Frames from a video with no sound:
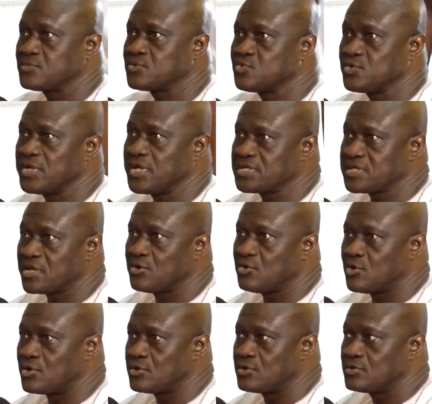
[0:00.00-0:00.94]
2 days
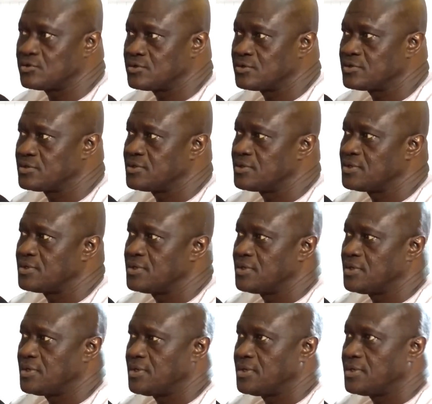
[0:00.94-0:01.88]
ago,
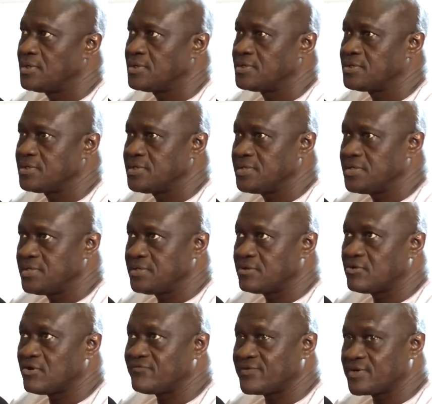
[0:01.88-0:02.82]
the
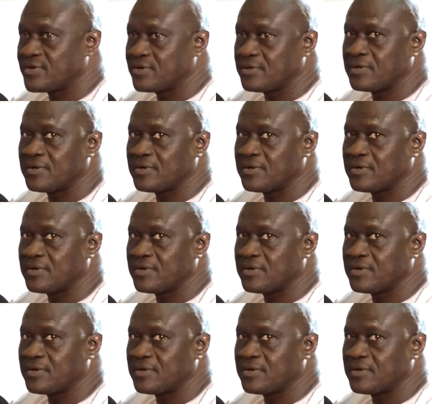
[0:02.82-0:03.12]
governor